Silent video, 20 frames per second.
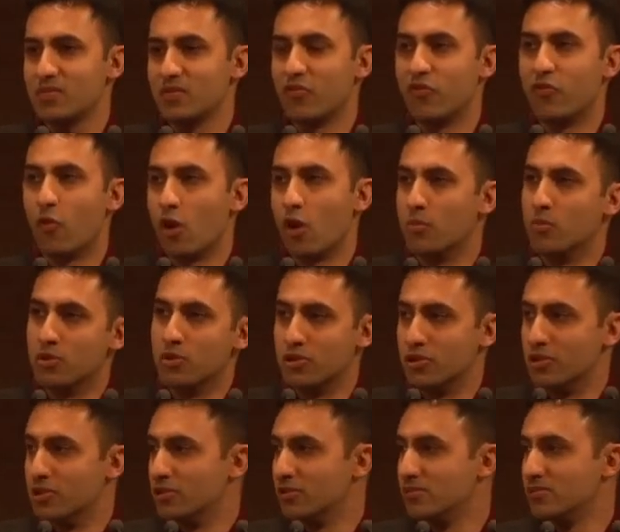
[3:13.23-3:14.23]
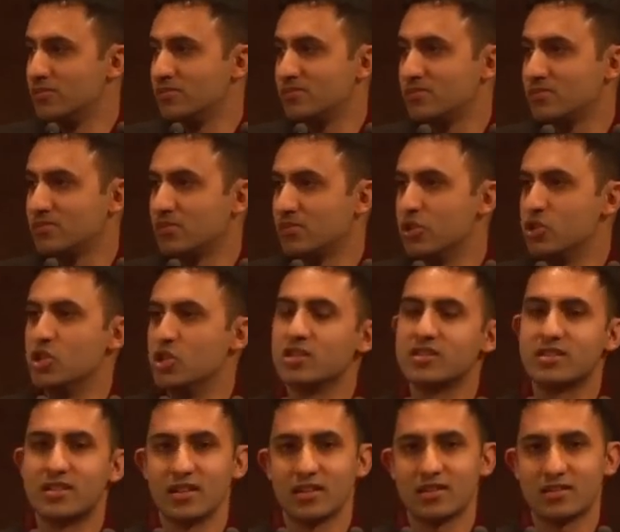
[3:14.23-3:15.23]
the formal
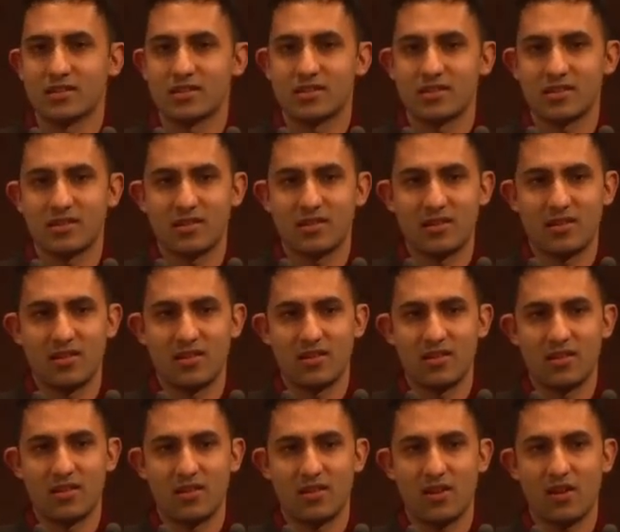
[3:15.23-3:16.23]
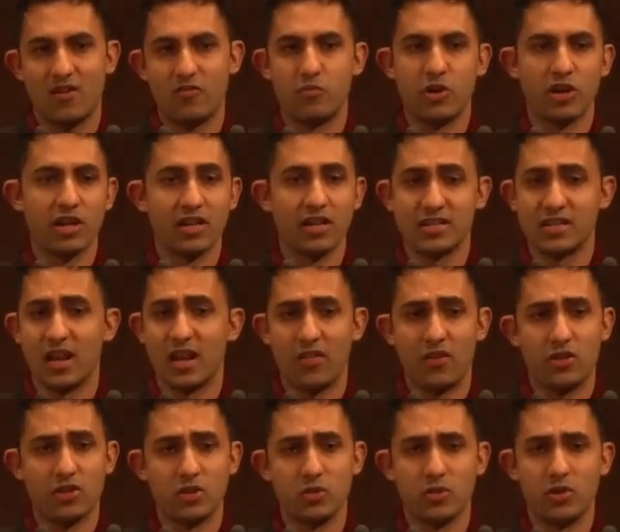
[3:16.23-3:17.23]
logistics of bringing
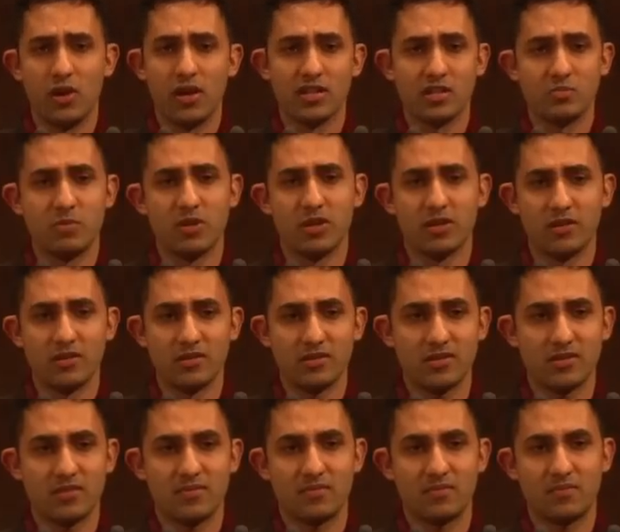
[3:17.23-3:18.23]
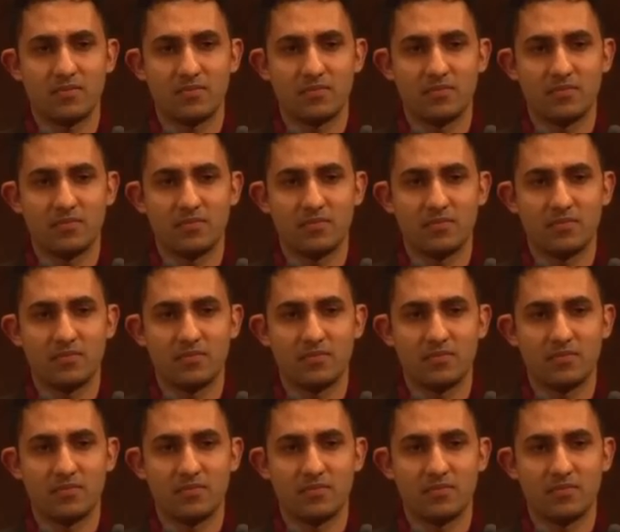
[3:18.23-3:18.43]
together two great speakers.